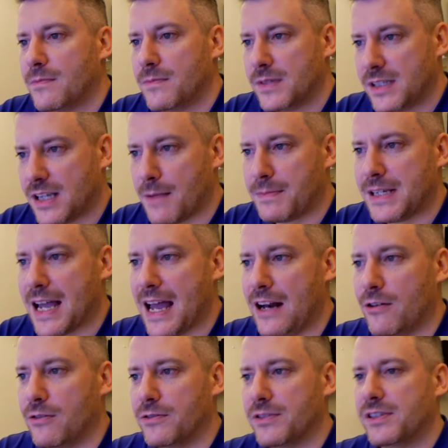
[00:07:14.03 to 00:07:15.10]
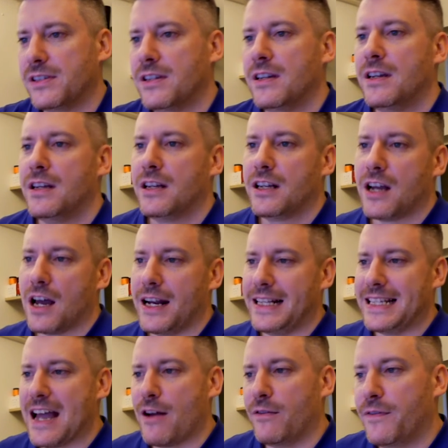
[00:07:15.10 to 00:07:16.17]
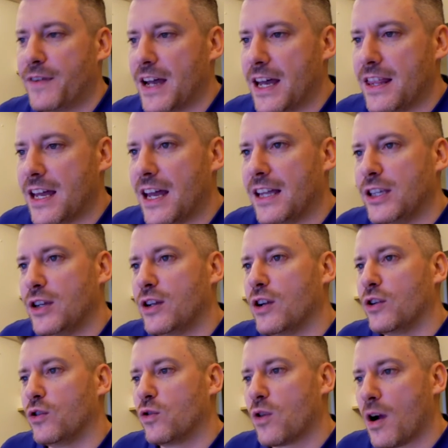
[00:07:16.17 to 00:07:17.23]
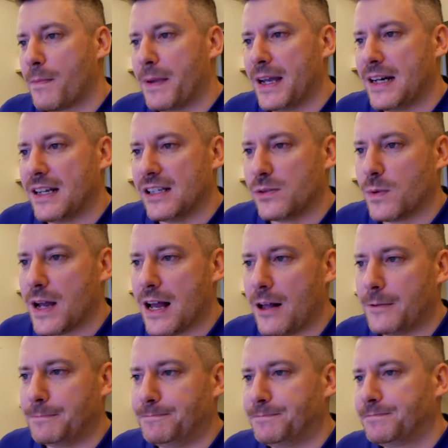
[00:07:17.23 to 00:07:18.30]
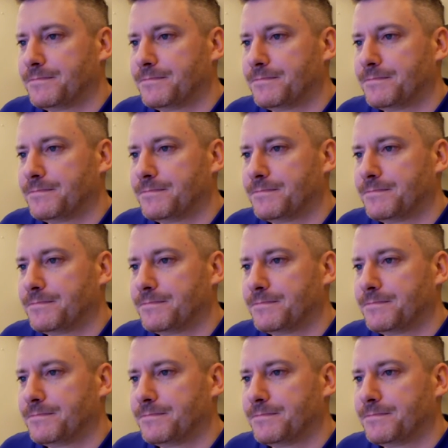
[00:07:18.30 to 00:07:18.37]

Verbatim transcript: subtitles, cut it down further. You can crop it as well.